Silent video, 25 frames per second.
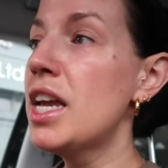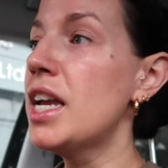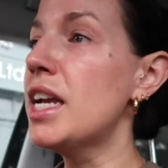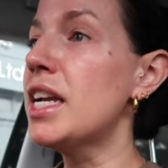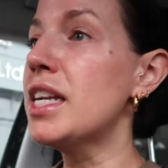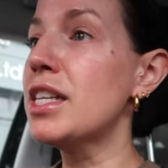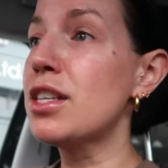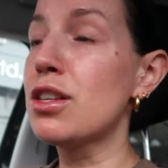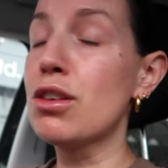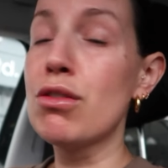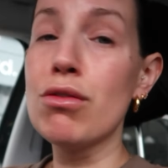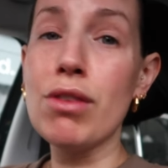
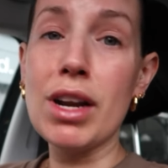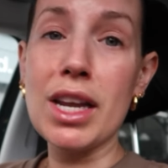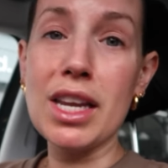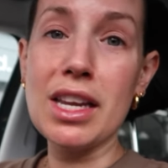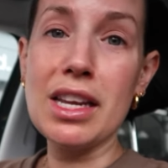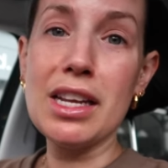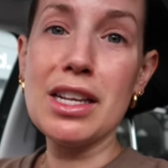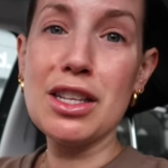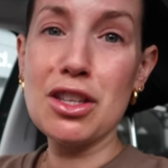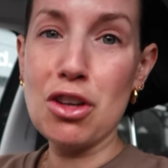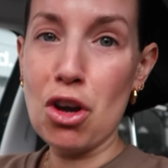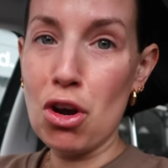It's
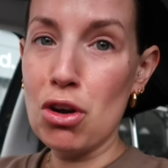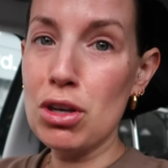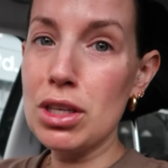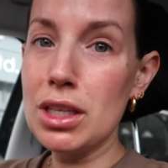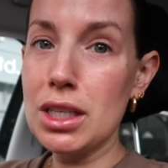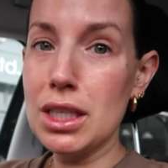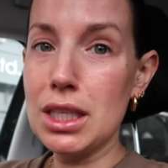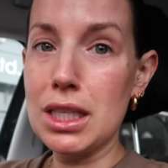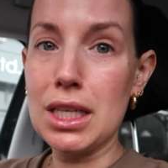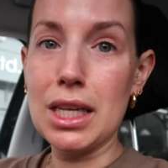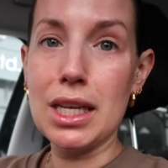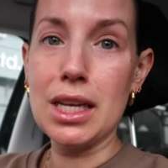great. It's
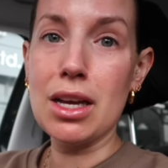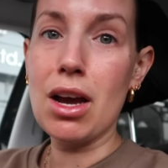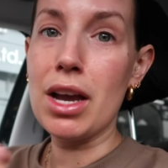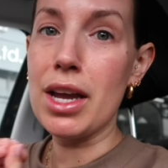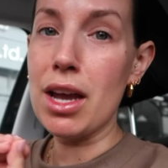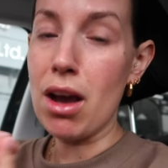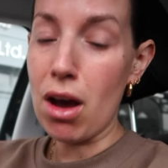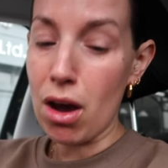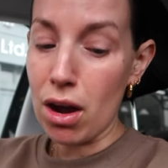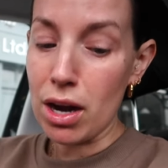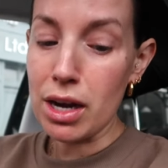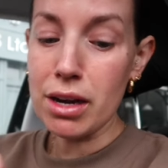honestly, I
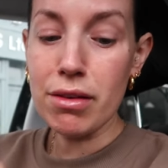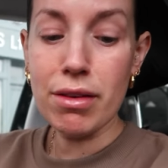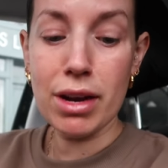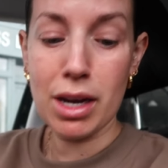highly